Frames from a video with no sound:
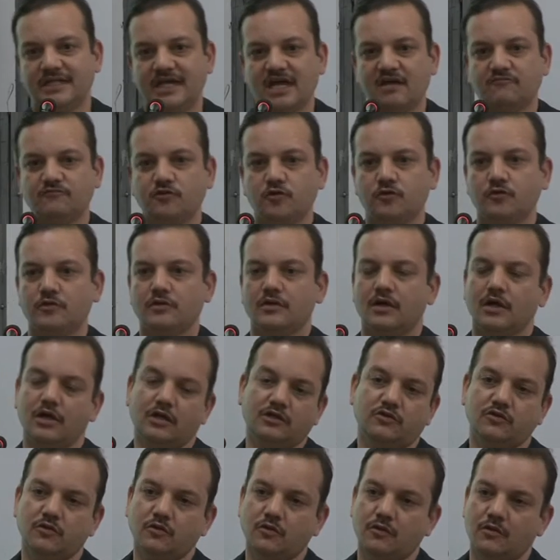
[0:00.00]
They have
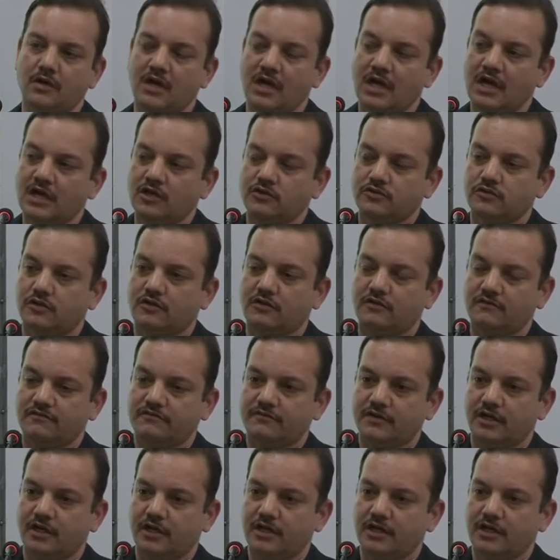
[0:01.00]
no sort of